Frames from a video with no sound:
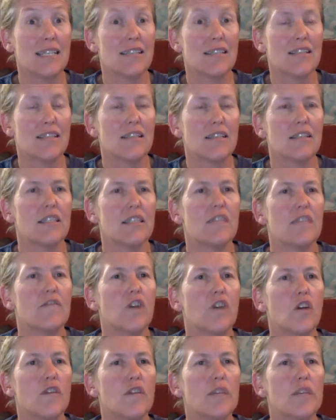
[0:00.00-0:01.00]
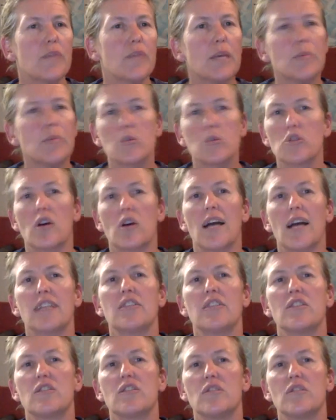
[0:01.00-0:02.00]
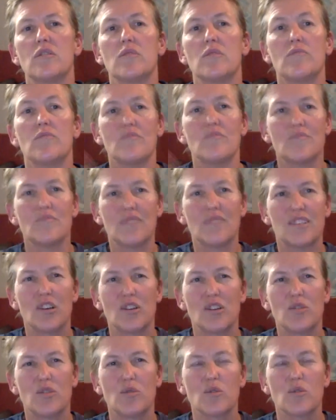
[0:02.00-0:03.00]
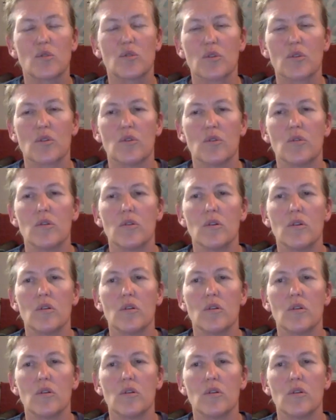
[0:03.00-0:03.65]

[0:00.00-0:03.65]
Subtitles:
incidents involving people trying to do social crew